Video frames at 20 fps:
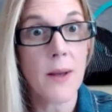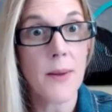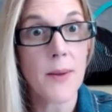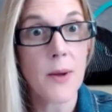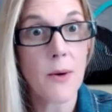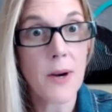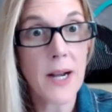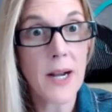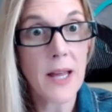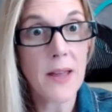
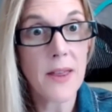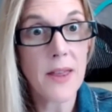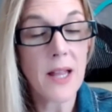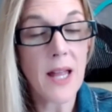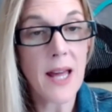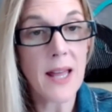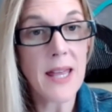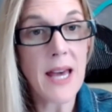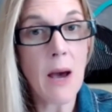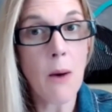or anything
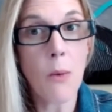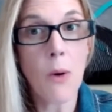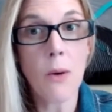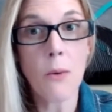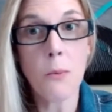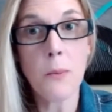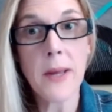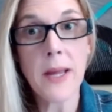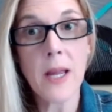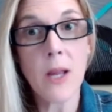like that what
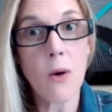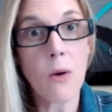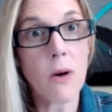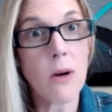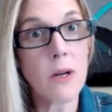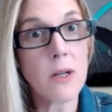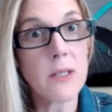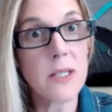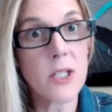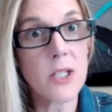would be
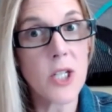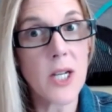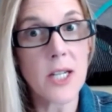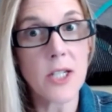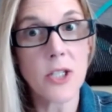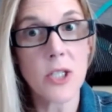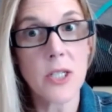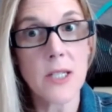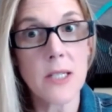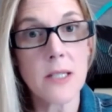your
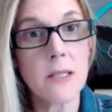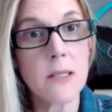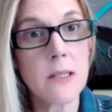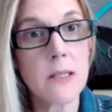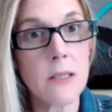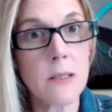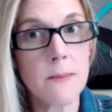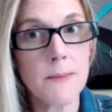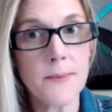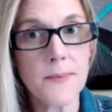suggestions